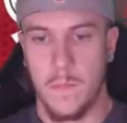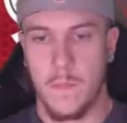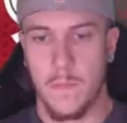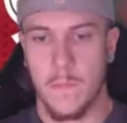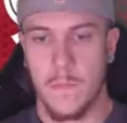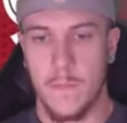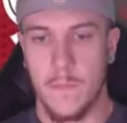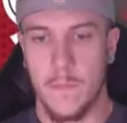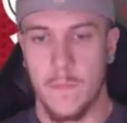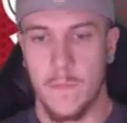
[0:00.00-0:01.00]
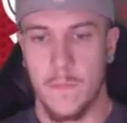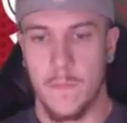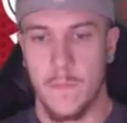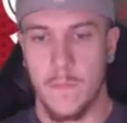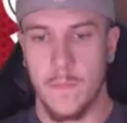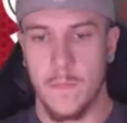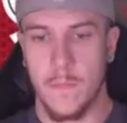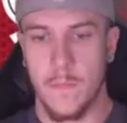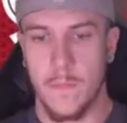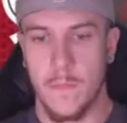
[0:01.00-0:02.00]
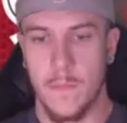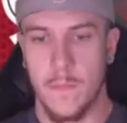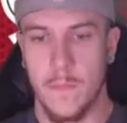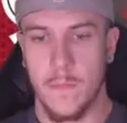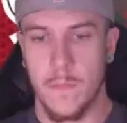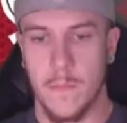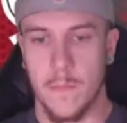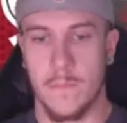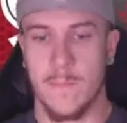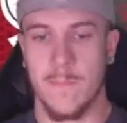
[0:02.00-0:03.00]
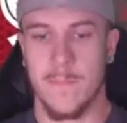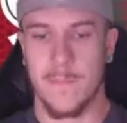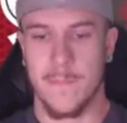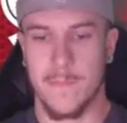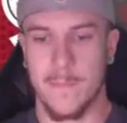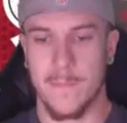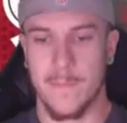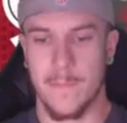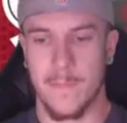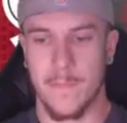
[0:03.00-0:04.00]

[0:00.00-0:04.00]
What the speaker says: This person isn't speaking.